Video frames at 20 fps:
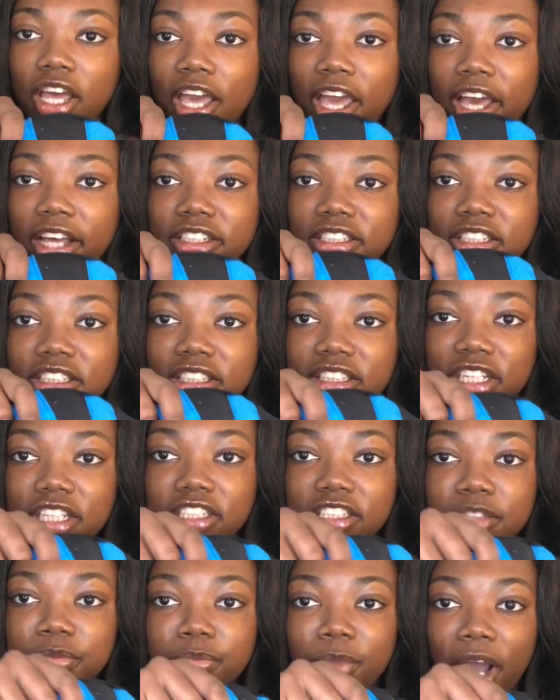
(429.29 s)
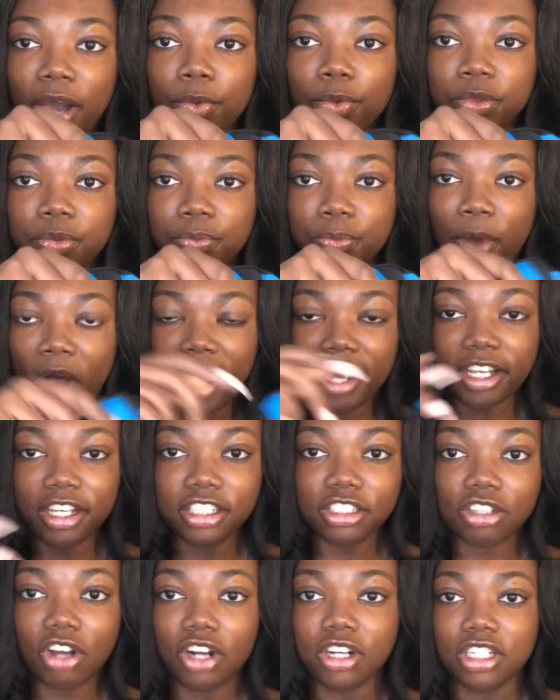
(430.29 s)
And since my body
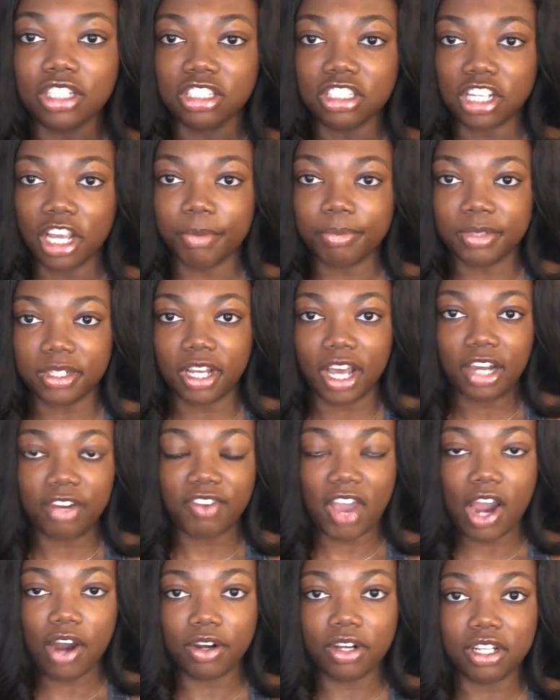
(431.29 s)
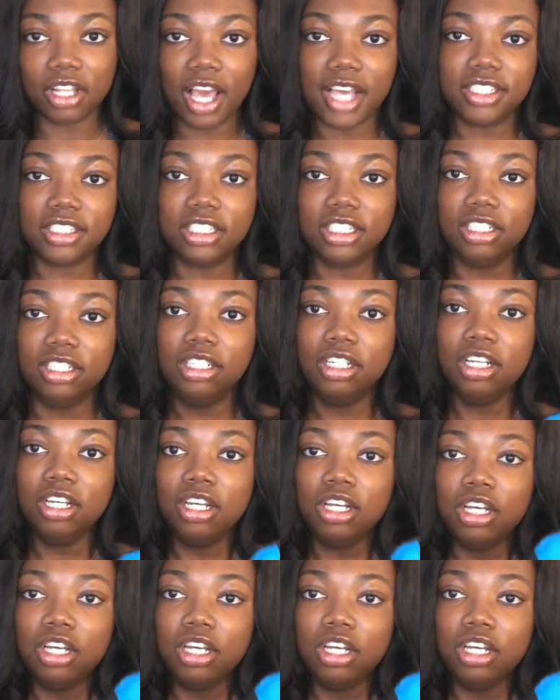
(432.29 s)
is already shaped kind of hourglassy,